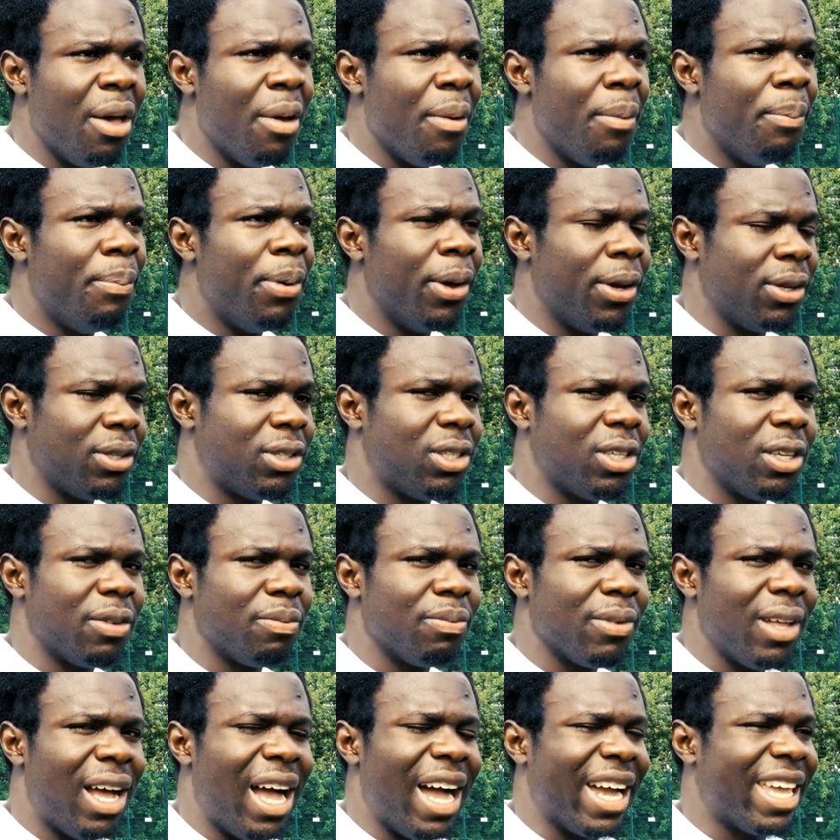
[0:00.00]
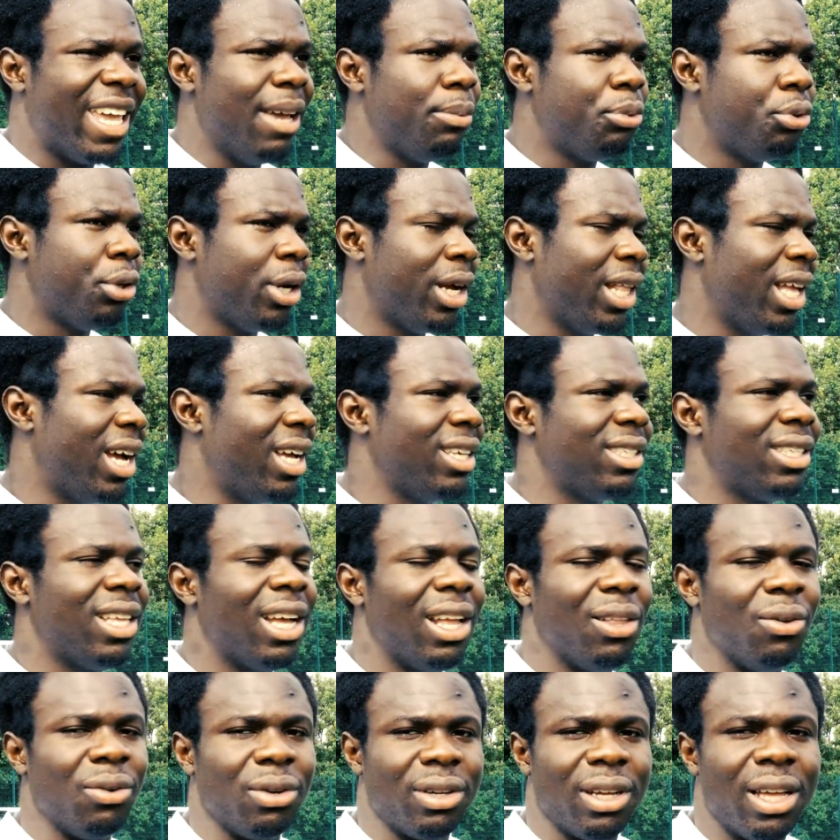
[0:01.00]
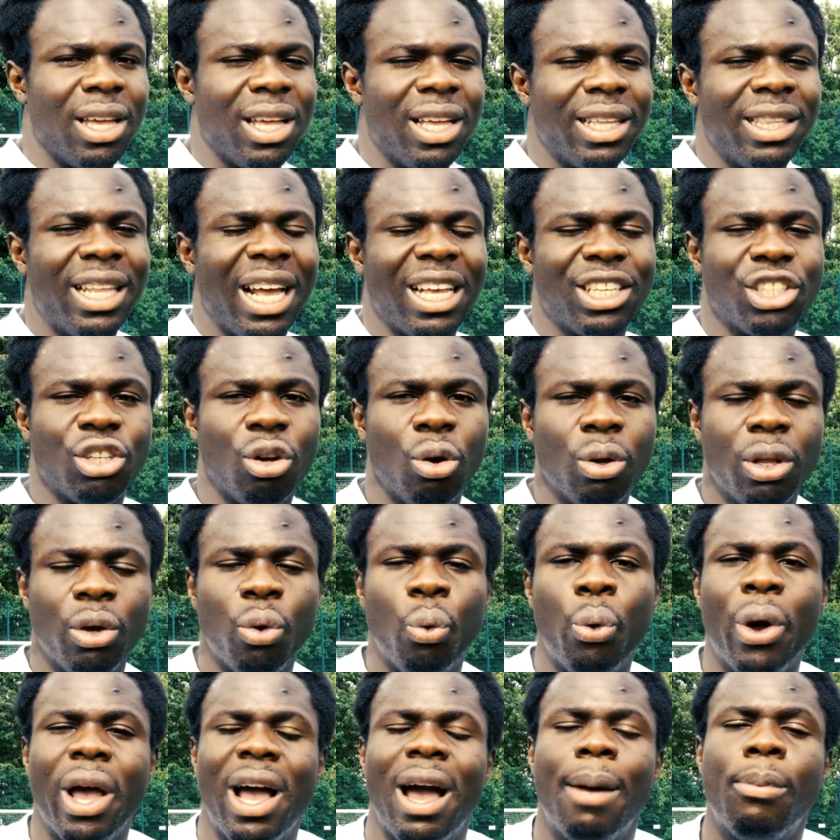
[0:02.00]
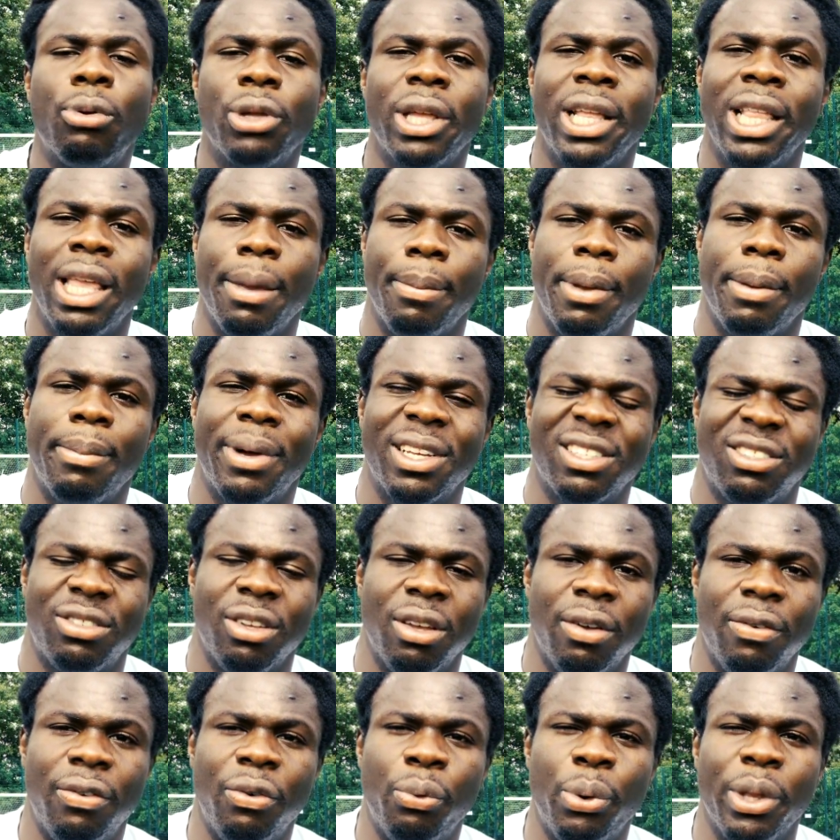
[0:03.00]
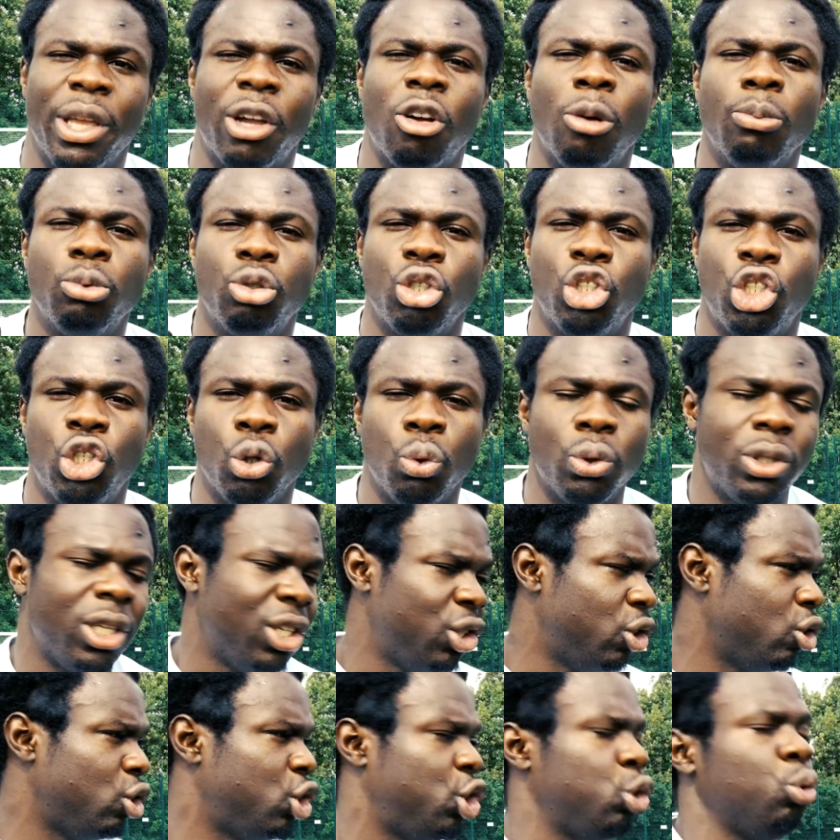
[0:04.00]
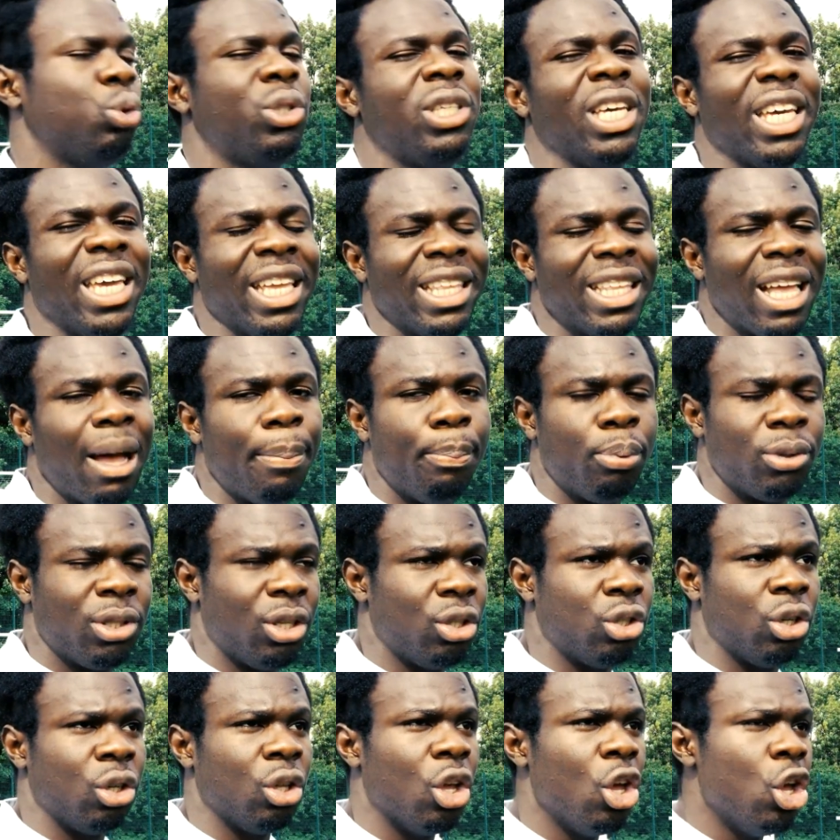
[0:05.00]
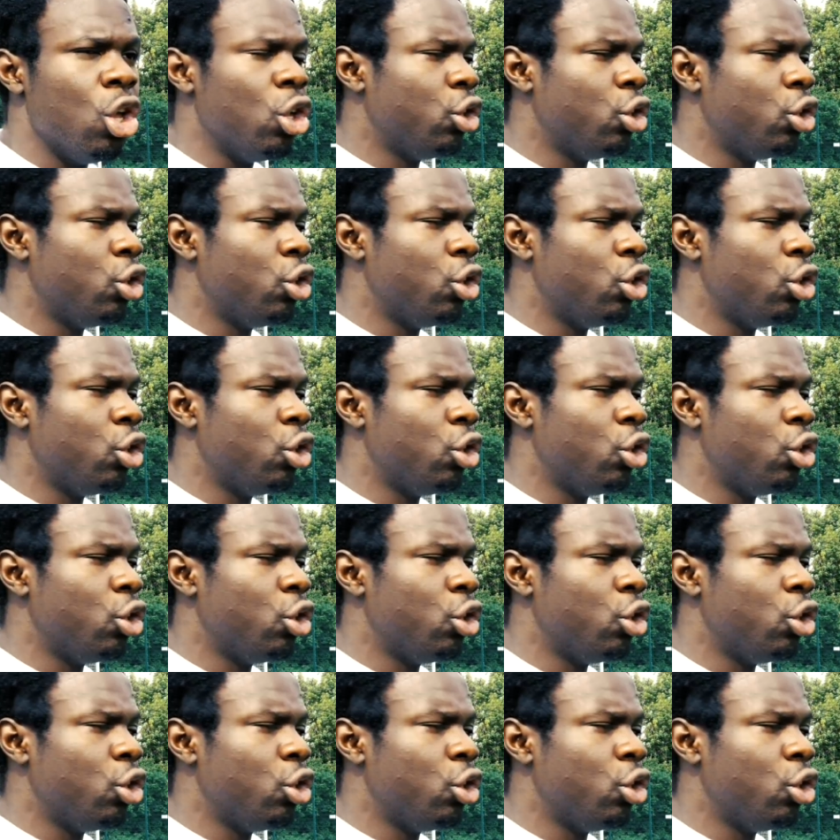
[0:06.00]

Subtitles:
But I came to realize that, look, that's the only way I'm going to limit myself when it comes to shooting, just shooting in that position.